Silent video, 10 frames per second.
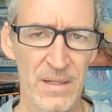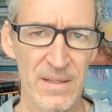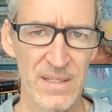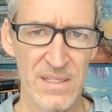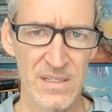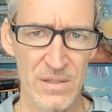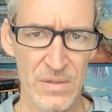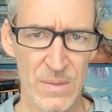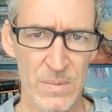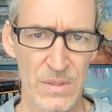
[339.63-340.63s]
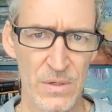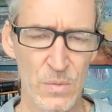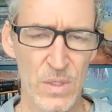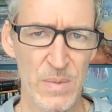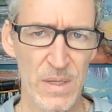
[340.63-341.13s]
listen to those
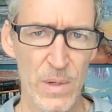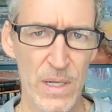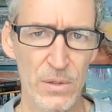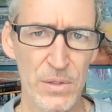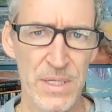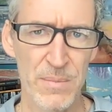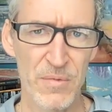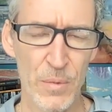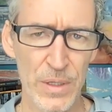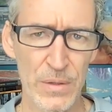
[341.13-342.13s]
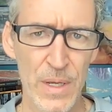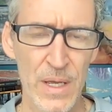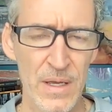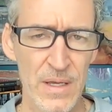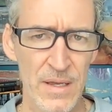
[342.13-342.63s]
episodes, which by the way, a little tip for you
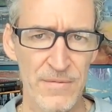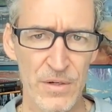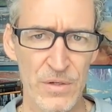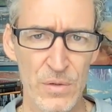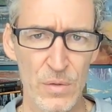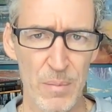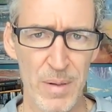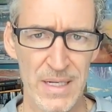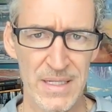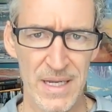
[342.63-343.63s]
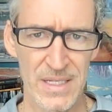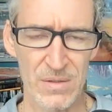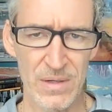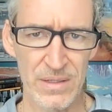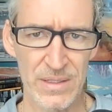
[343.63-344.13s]
if you're new to our
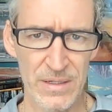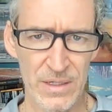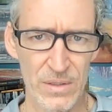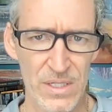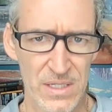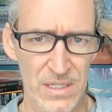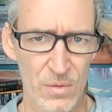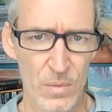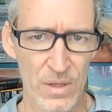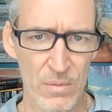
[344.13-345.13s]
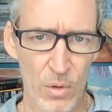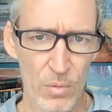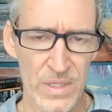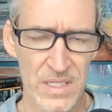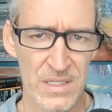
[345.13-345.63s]
podcast around here, you're listening to one of the
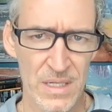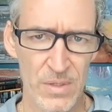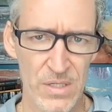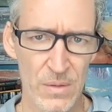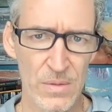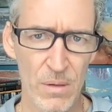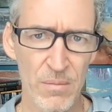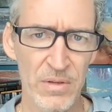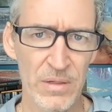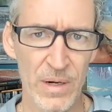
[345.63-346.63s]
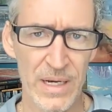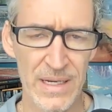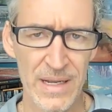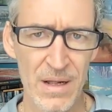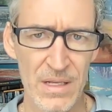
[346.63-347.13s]
more recent episodes, hopefully
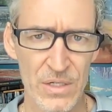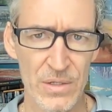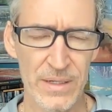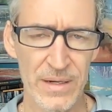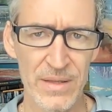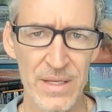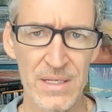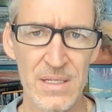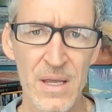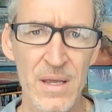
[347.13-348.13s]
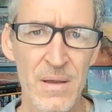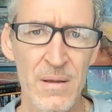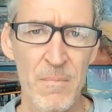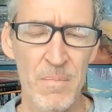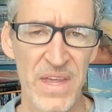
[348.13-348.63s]
right now, as you're hearing this,
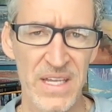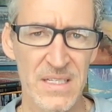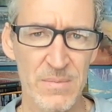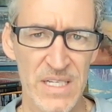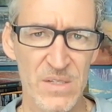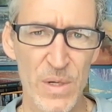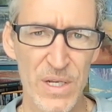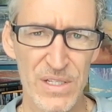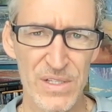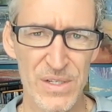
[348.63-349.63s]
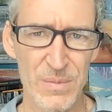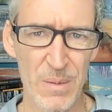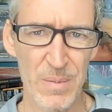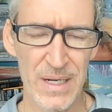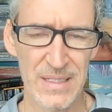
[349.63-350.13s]
that's the best way to consume
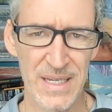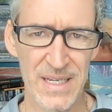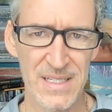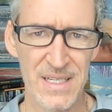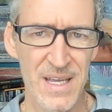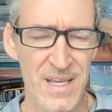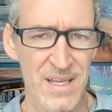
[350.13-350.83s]
our podcast.